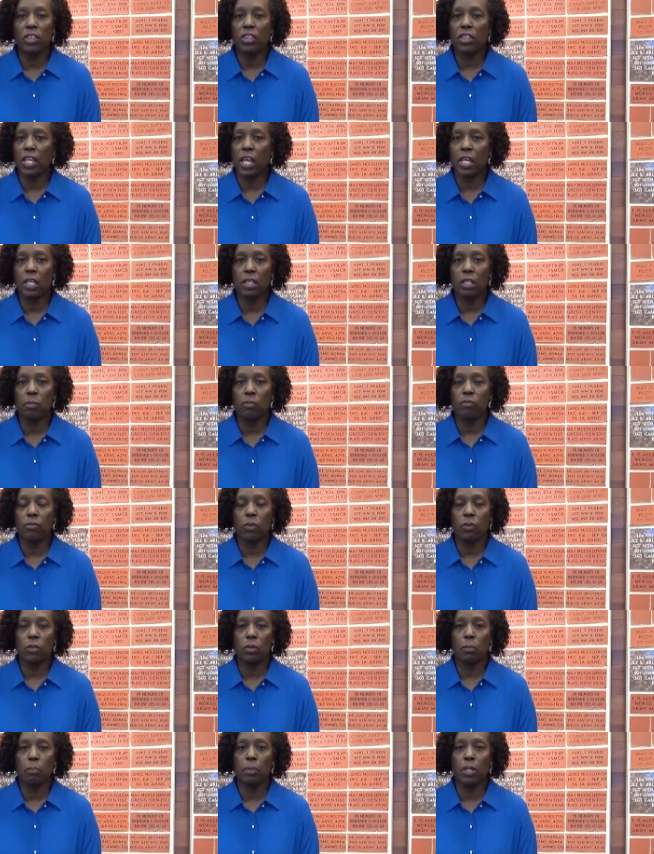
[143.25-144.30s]
thank them
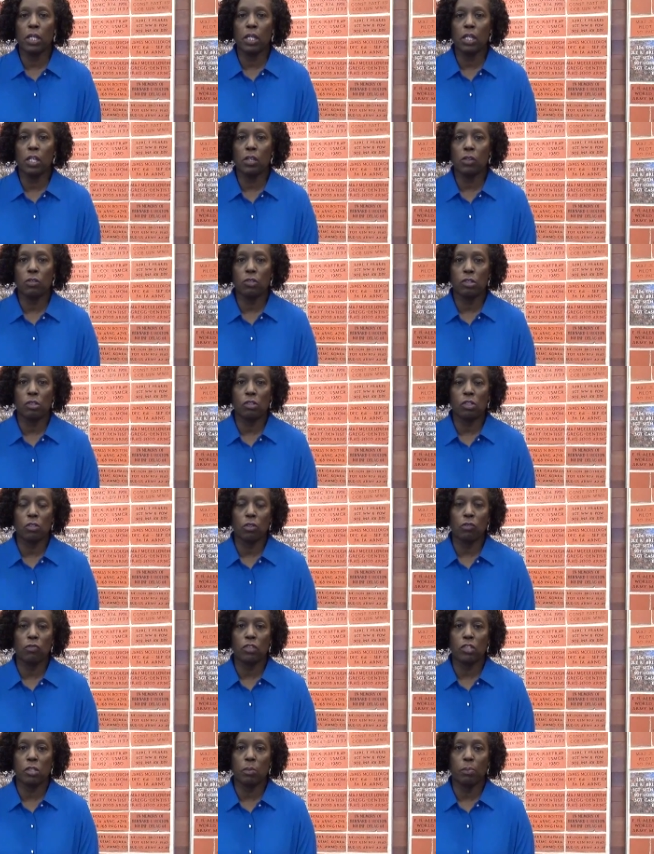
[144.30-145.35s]
for their many years of
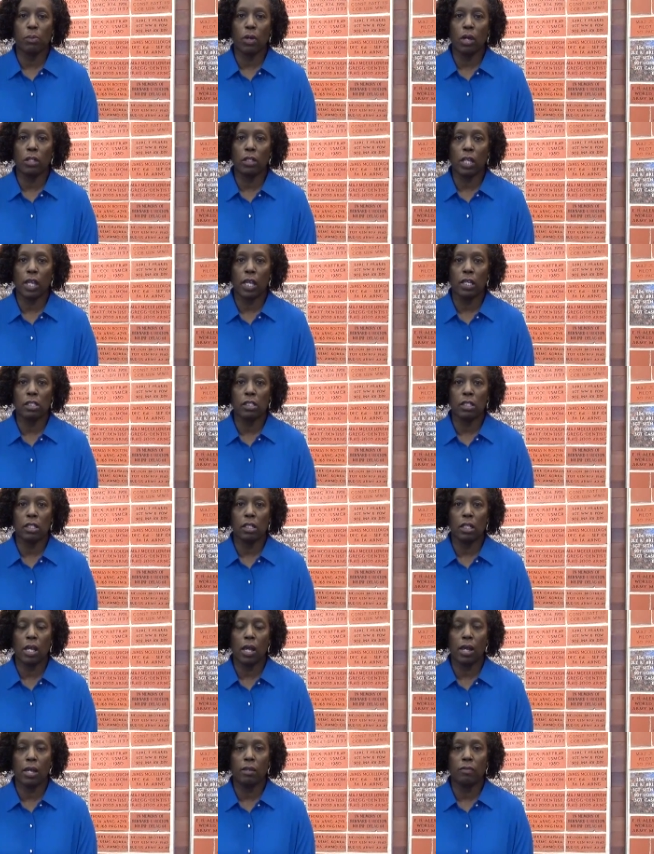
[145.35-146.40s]
service in broadcasting
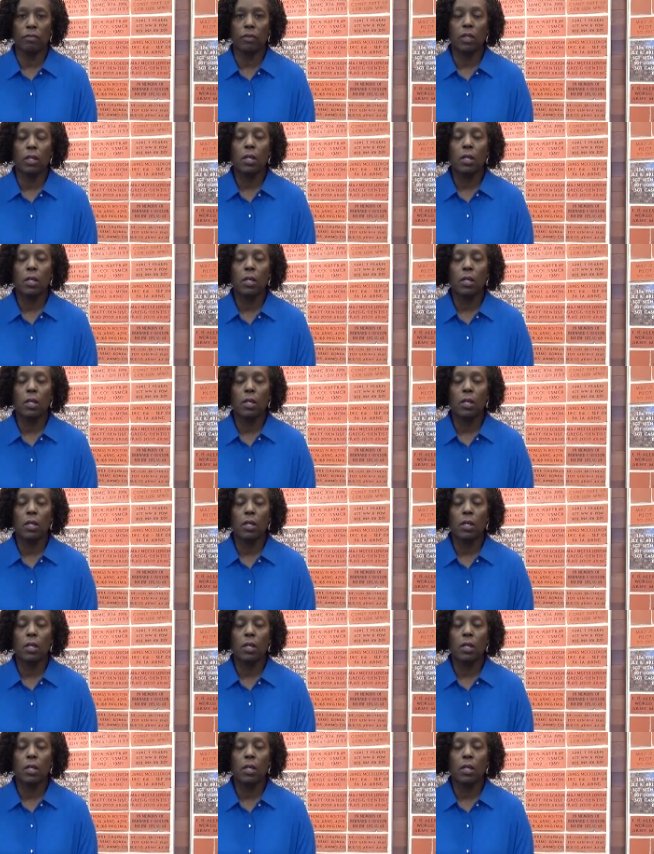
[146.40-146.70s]
live.